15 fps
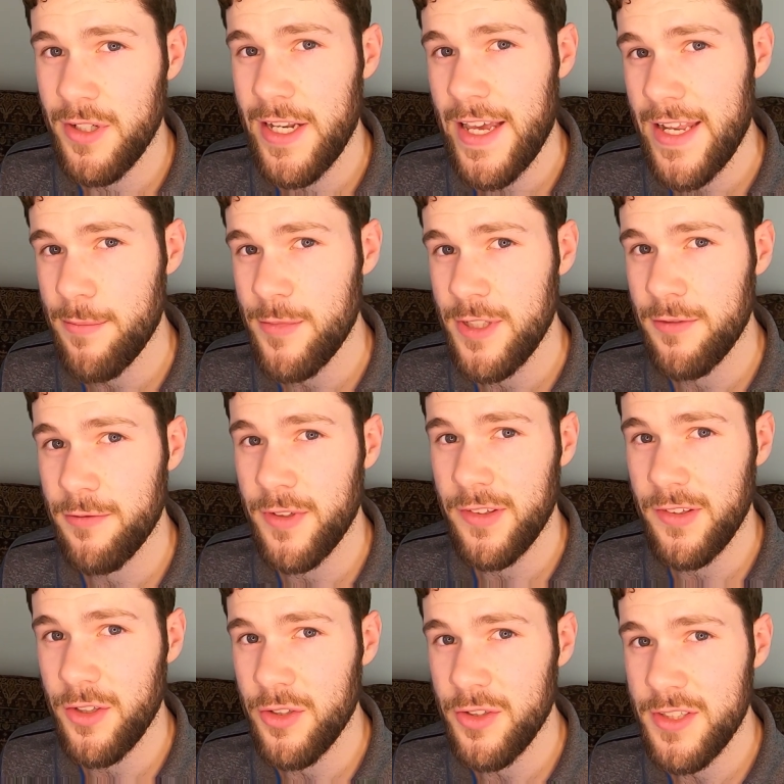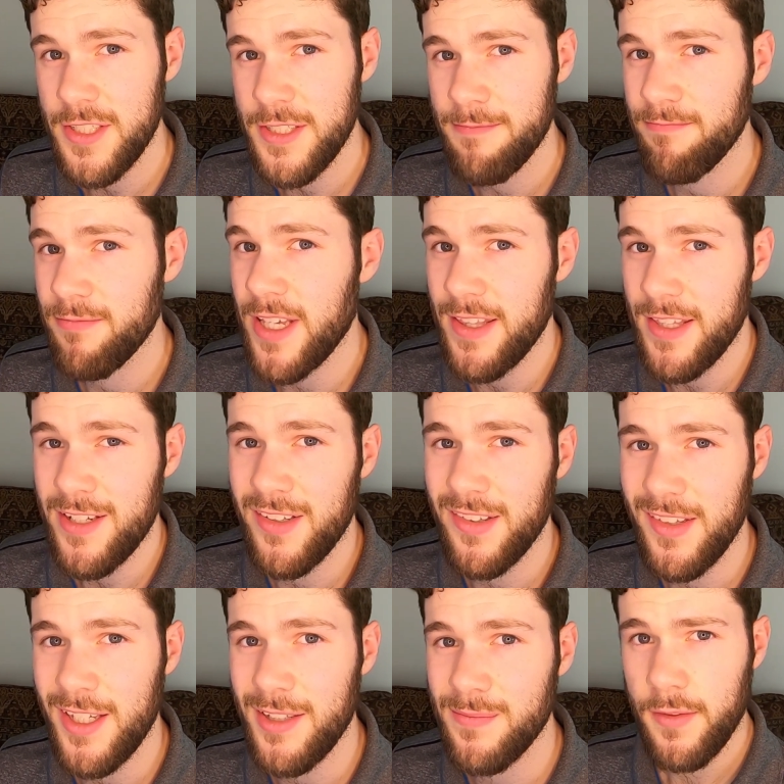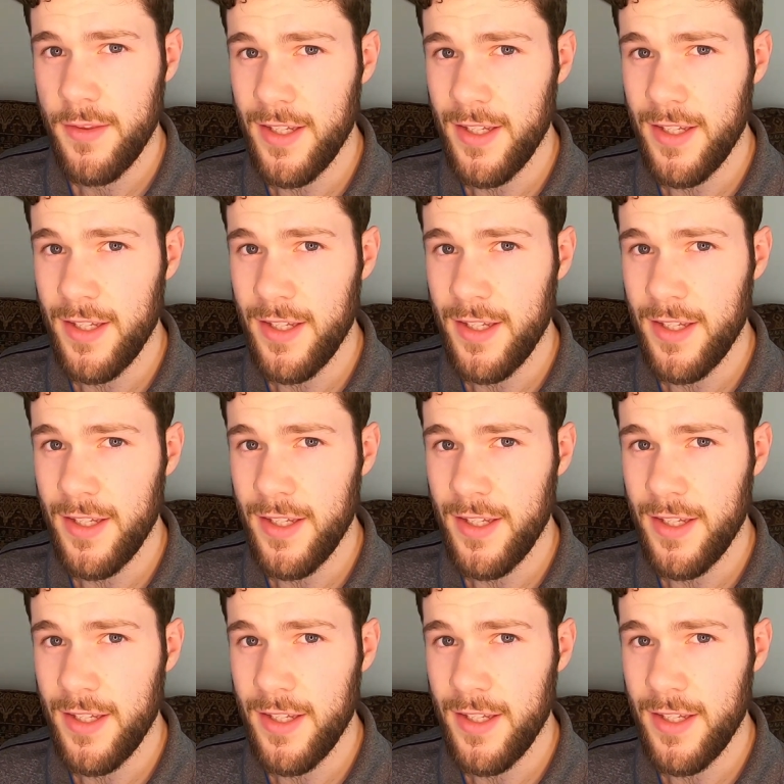anatomy and physiology, and then you're set.